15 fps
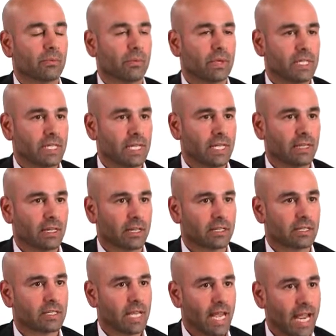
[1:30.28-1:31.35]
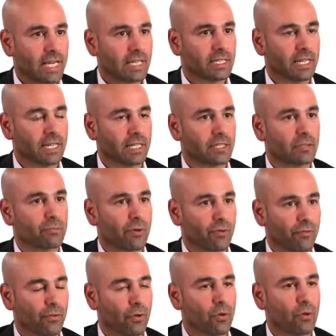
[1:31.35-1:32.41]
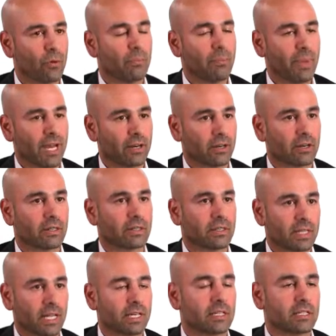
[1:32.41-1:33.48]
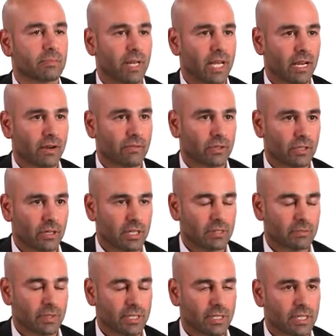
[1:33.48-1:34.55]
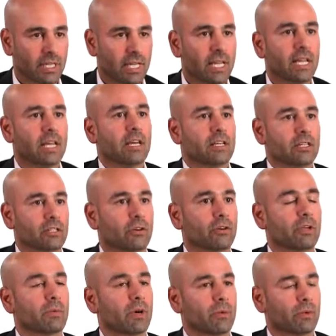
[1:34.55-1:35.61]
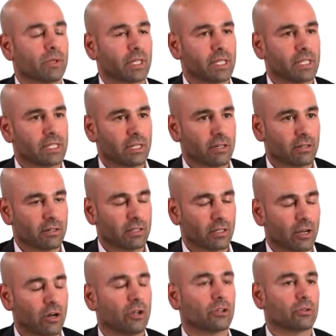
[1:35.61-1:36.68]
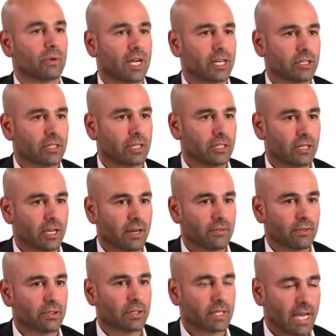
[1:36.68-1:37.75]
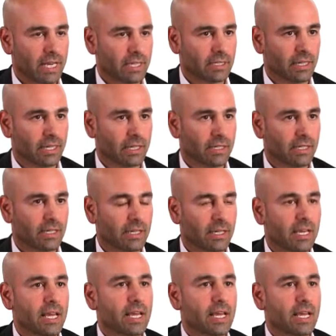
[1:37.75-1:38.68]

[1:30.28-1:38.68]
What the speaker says: we see that text links perform better than display advertisements. So you might want to consider the call to action that you have on your text link.